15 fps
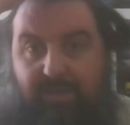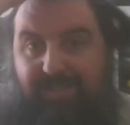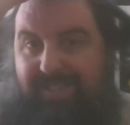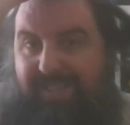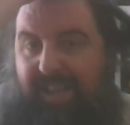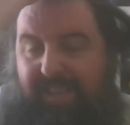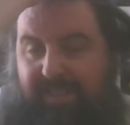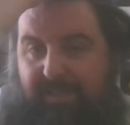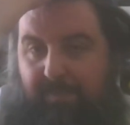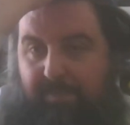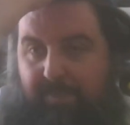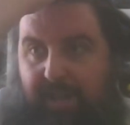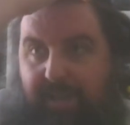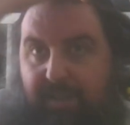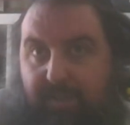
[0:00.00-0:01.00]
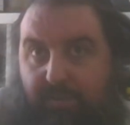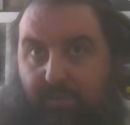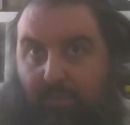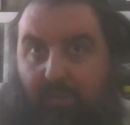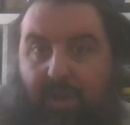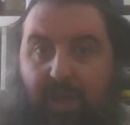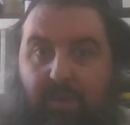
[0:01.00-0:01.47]
Because that is the place
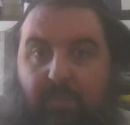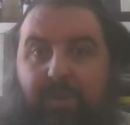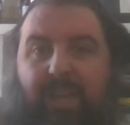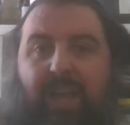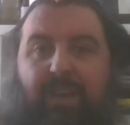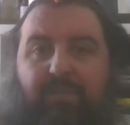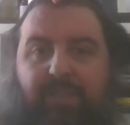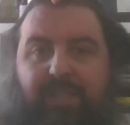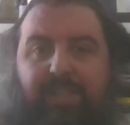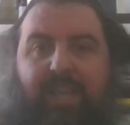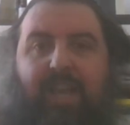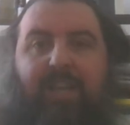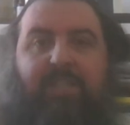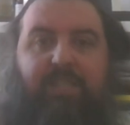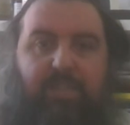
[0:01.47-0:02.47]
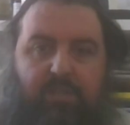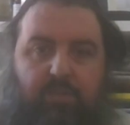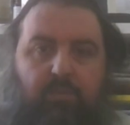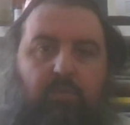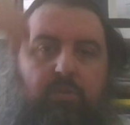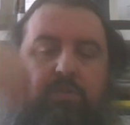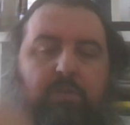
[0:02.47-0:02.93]
where we have this access
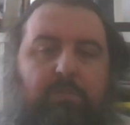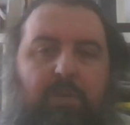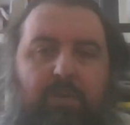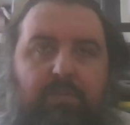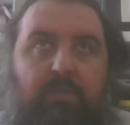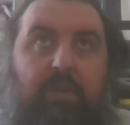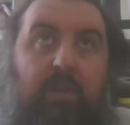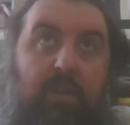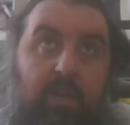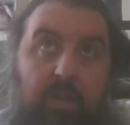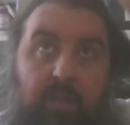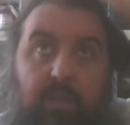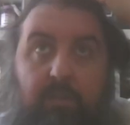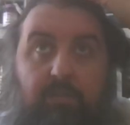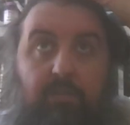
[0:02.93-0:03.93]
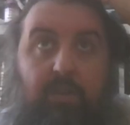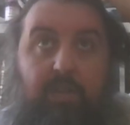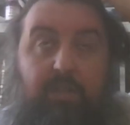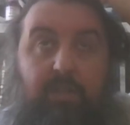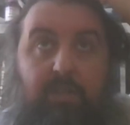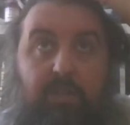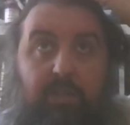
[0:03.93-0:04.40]
to what's above,
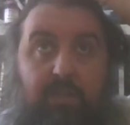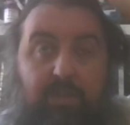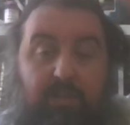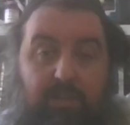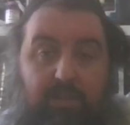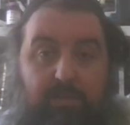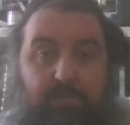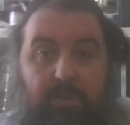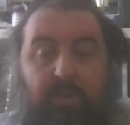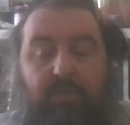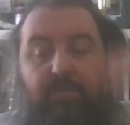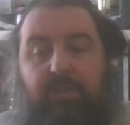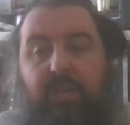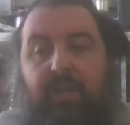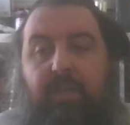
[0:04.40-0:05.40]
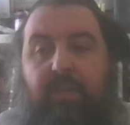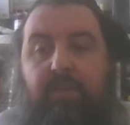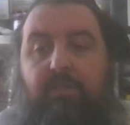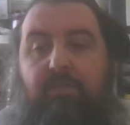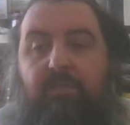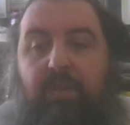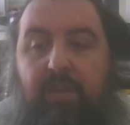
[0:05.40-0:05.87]
right? This part of the head,
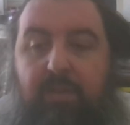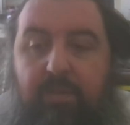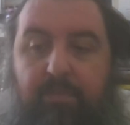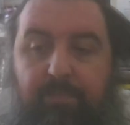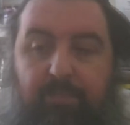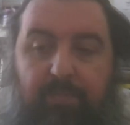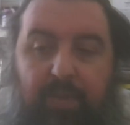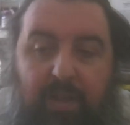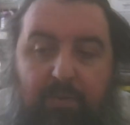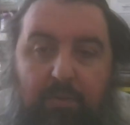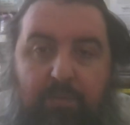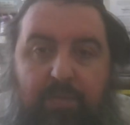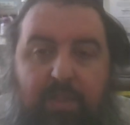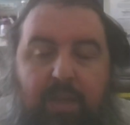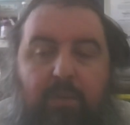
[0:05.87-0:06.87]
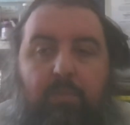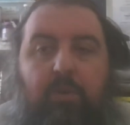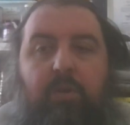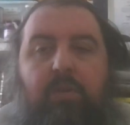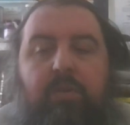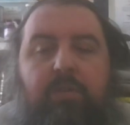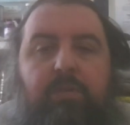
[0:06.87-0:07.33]
right? However that
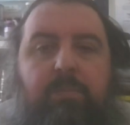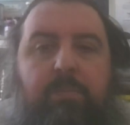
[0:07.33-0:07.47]
works.